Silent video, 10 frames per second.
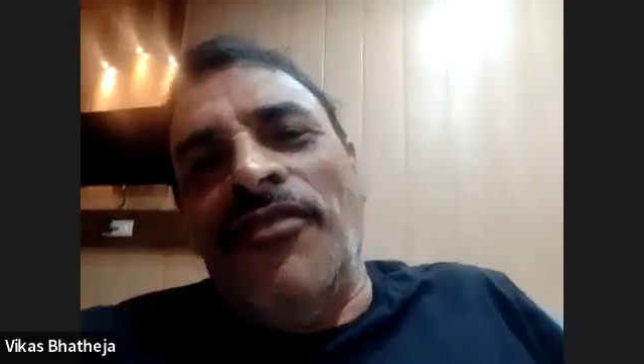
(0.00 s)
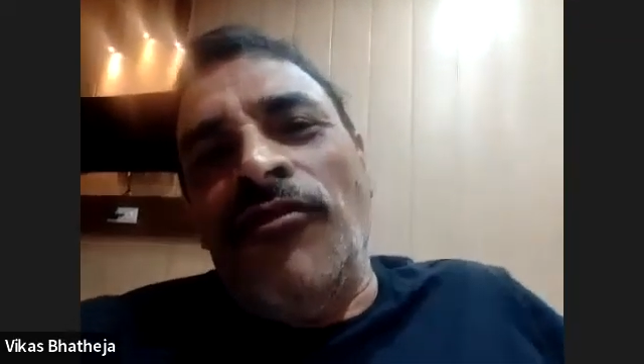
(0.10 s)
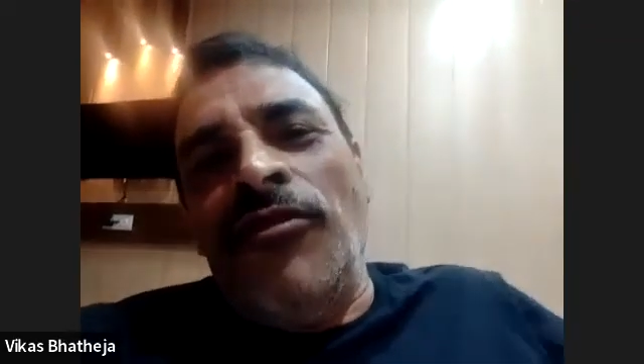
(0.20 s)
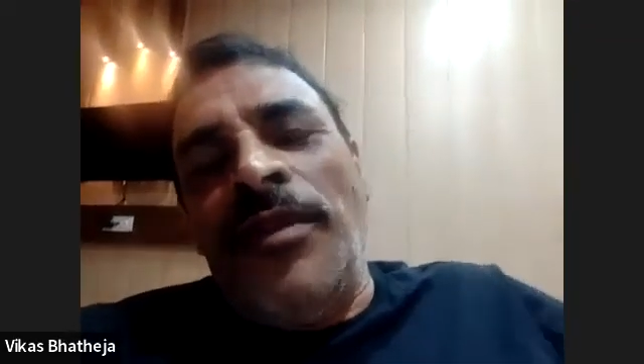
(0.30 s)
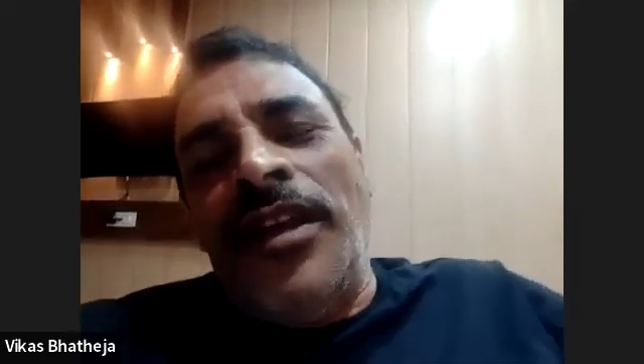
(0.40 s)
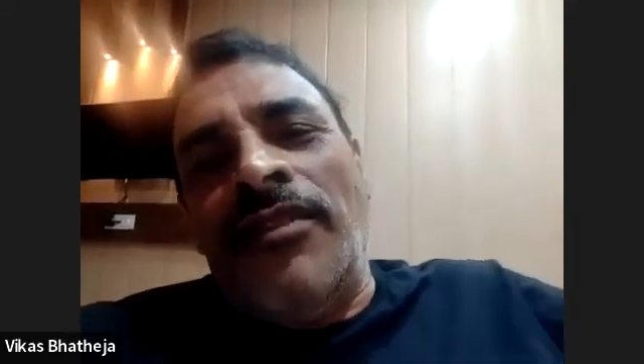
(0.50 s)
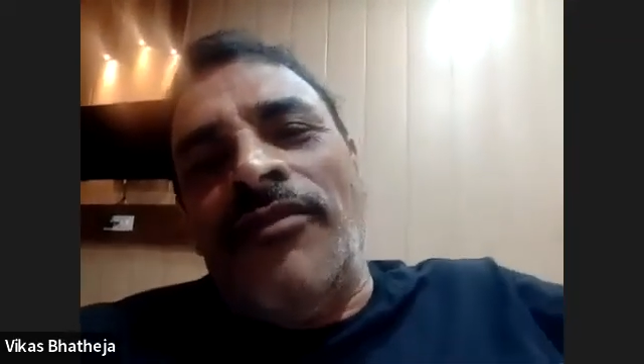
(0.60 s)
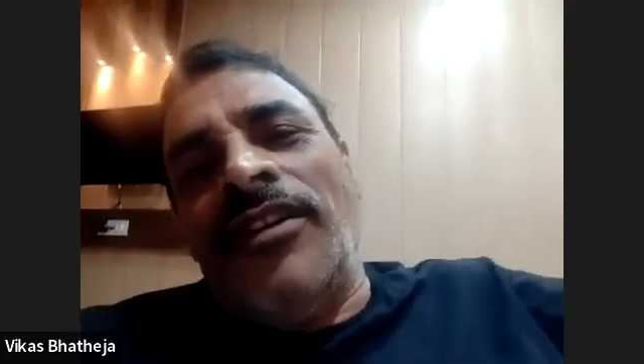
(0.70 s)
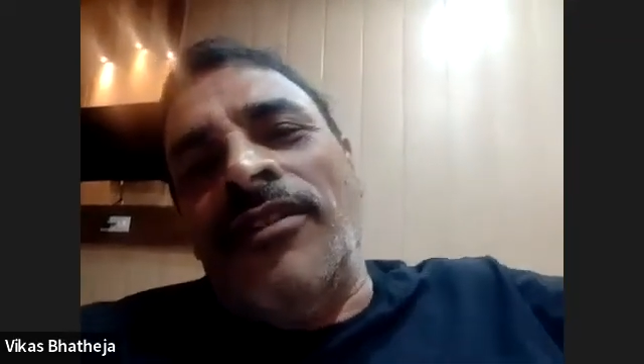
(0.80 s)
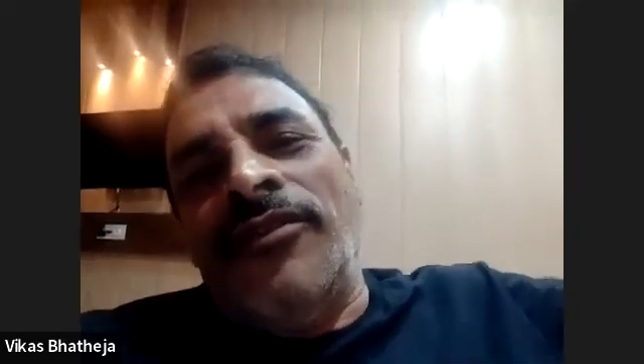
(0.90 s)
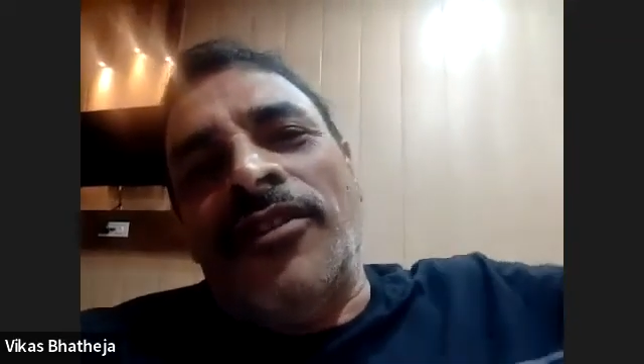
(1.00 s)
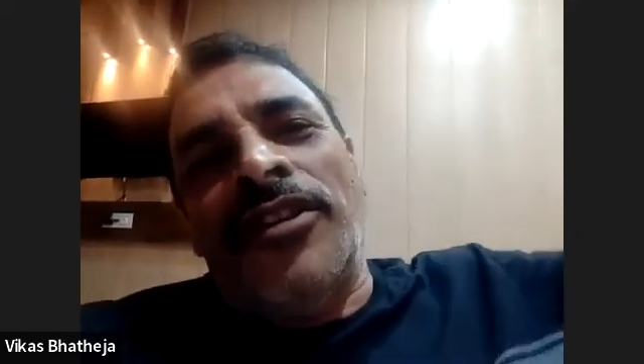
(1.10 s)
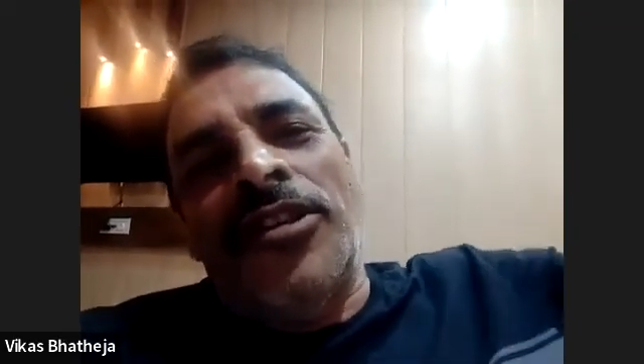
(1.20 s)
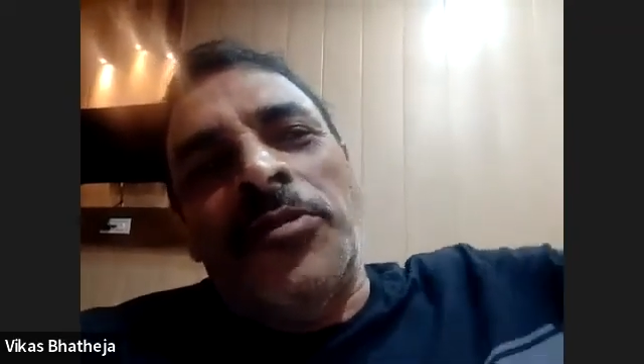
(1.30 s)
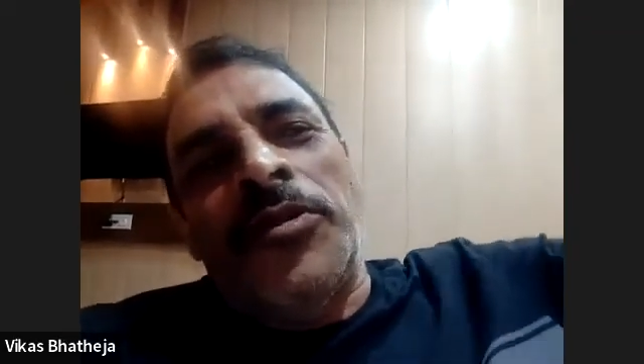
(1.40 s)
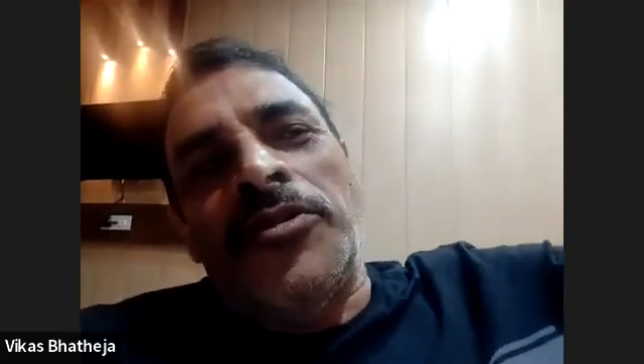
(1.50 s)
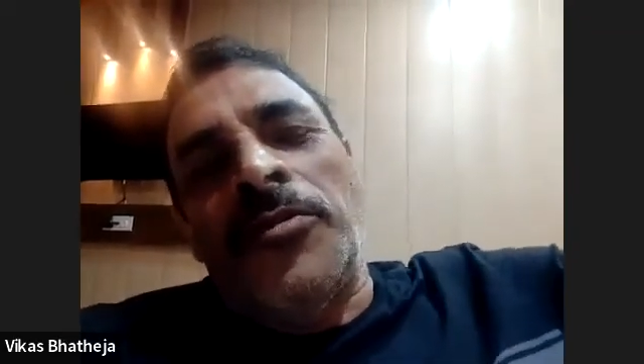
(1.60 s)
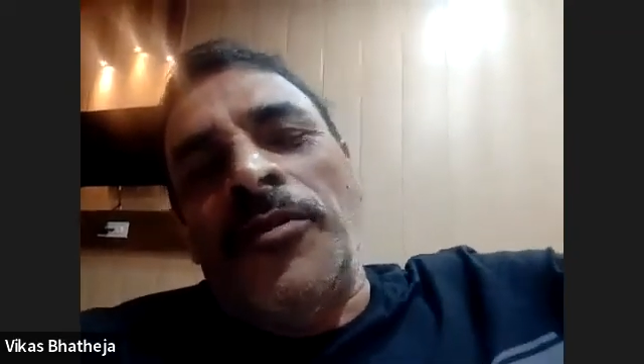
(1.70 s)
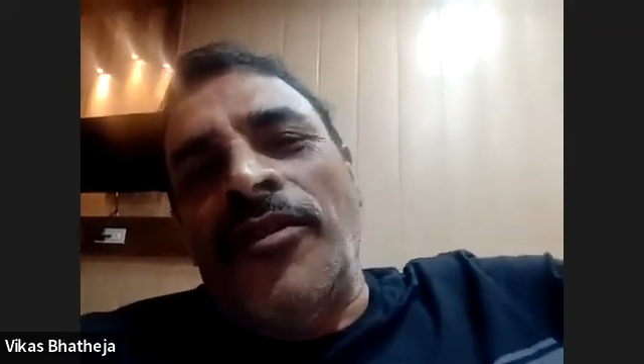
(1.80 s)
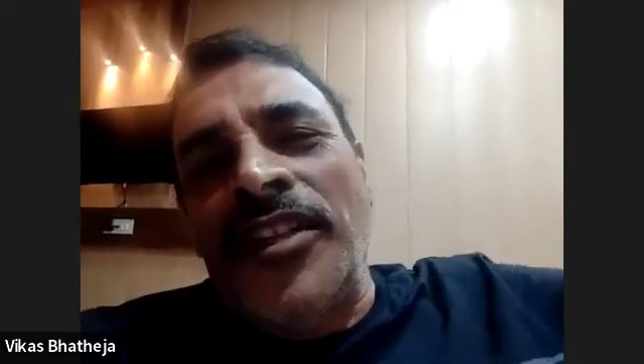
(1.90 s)
We make one for the
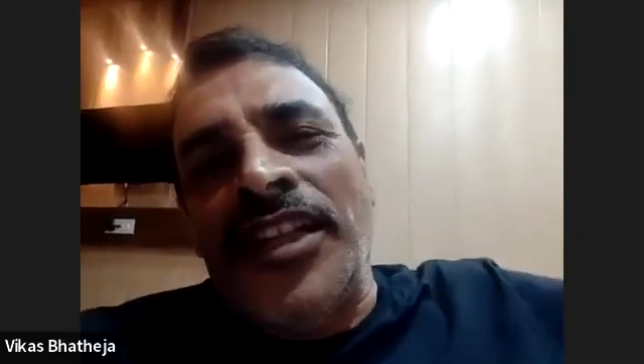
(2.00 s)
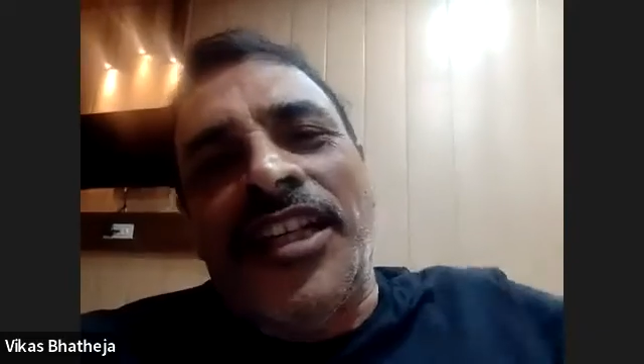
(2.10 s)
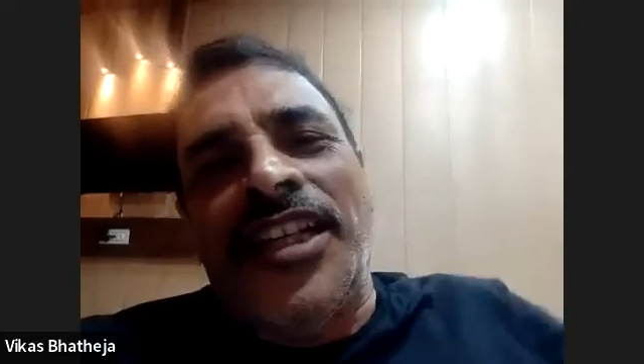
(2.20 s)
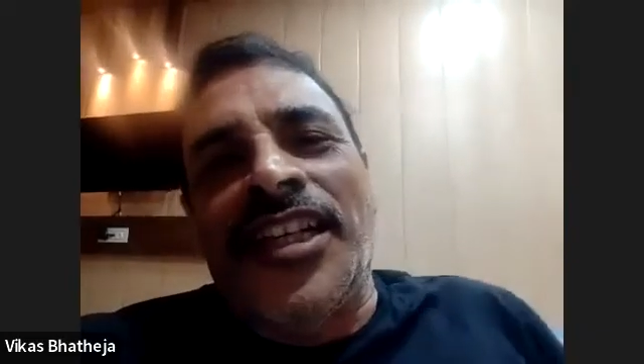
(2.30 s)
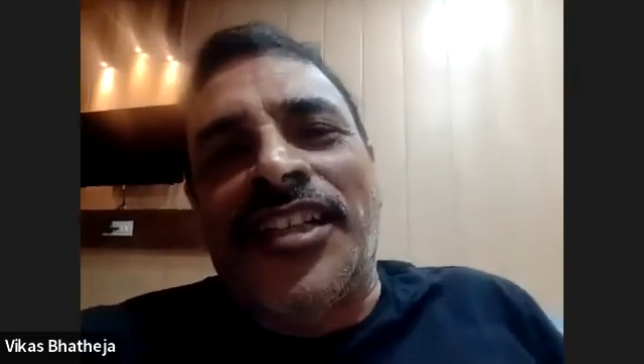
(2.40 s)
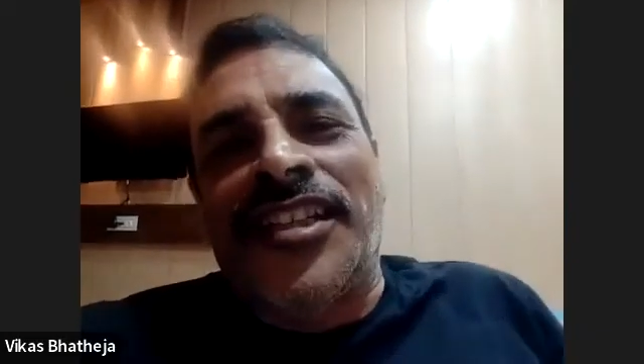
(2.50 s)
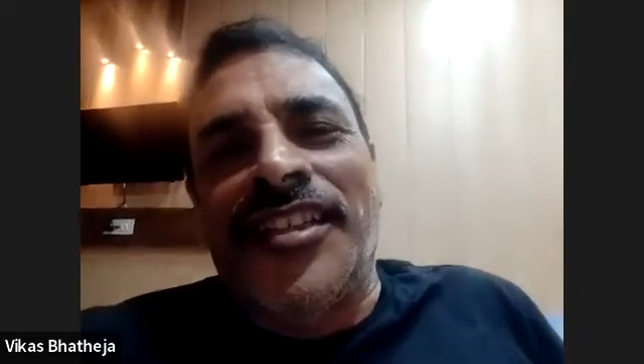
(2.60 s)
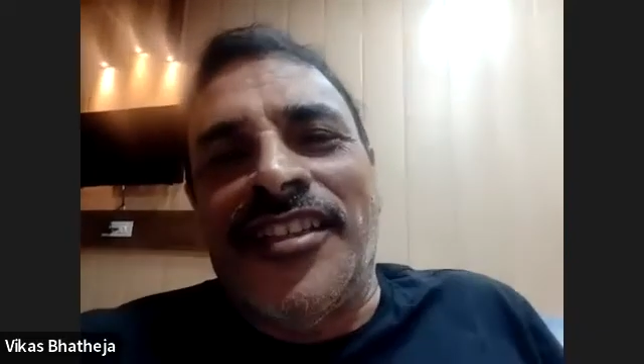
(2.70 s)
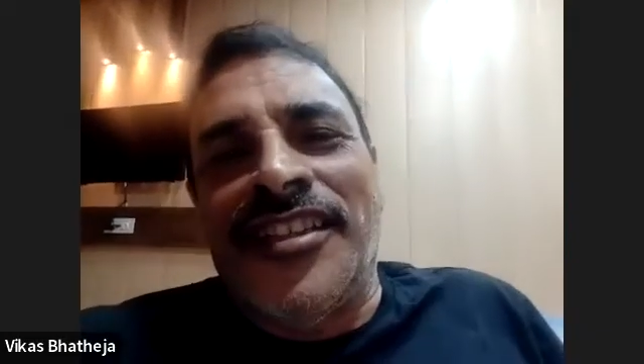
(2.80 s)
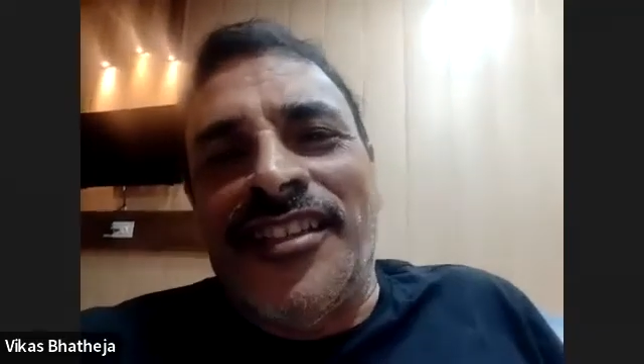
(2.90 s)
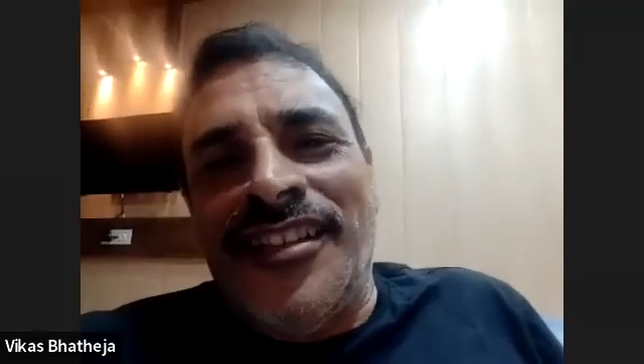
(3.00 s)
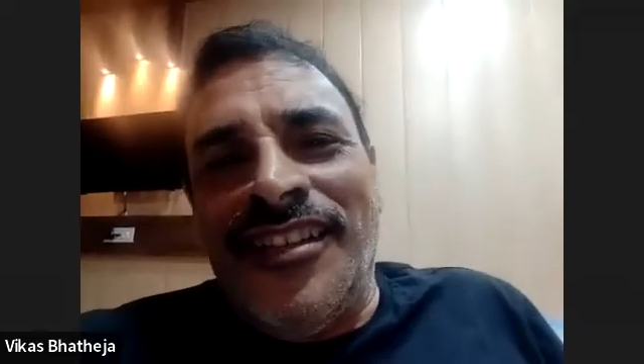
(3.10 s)
responsible of recreation.